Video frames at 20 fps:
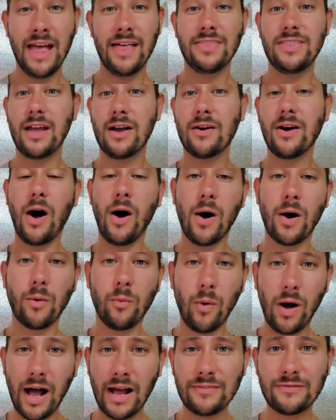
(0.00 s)
There are
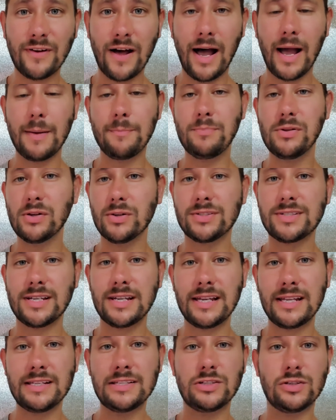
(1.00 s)
Wi-Fi built
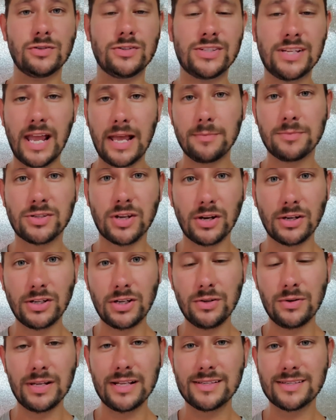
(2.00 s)
into Samsung
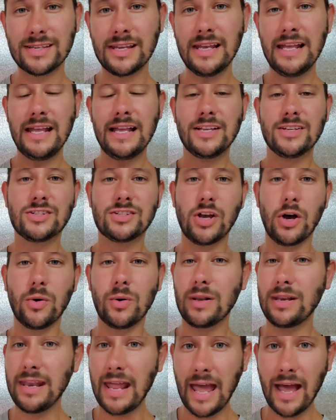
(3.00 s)
units,
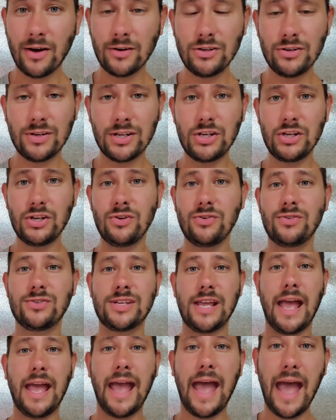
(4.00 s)
so now you can use
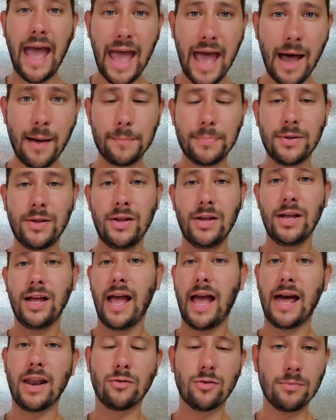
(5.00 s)
an app
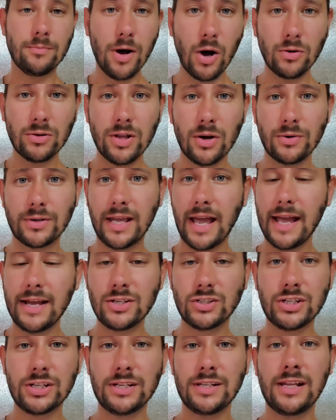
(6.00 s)
at a remote
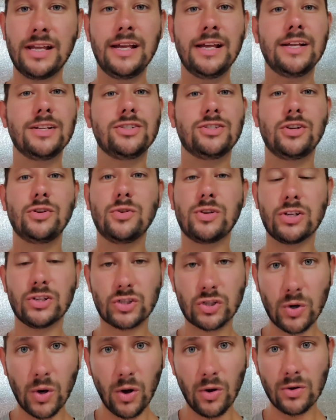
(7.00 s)
location to
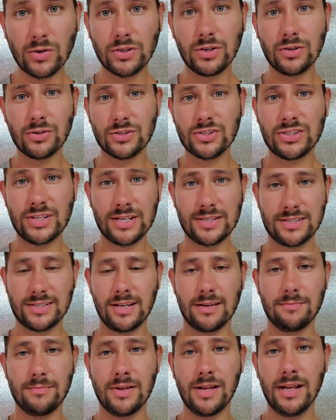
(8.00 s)
control your
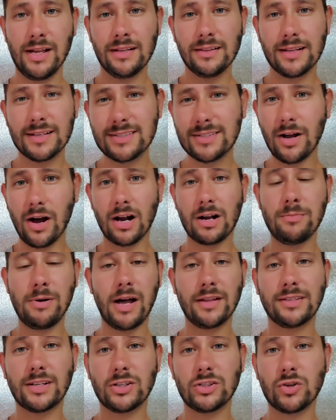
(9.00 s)
system. Let's talk
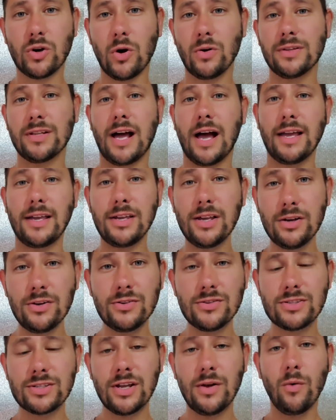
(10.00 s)
about the control that I
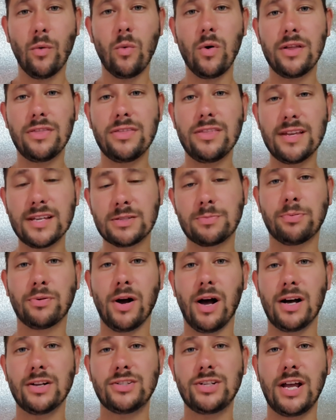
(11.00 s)
used with this
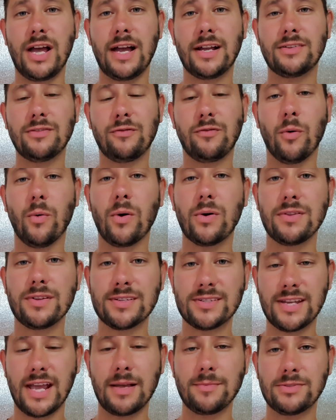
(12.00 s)
project for the
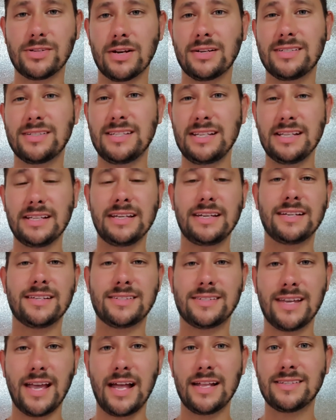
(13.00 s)
Samsung ceiling
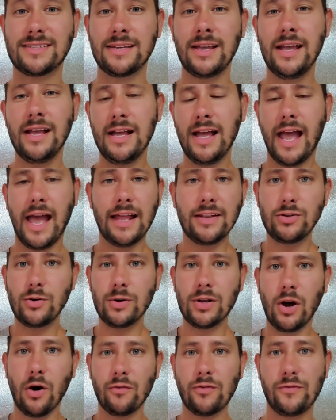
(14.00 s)
cassettes and do
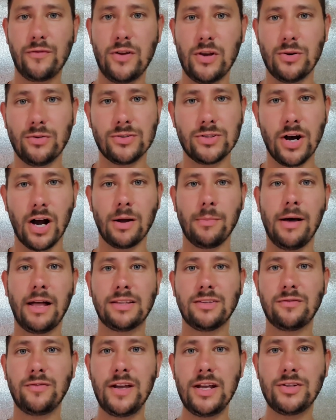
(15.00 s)
an overview, talk
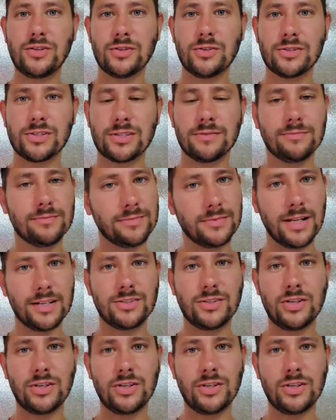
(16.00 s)
about the features. Let's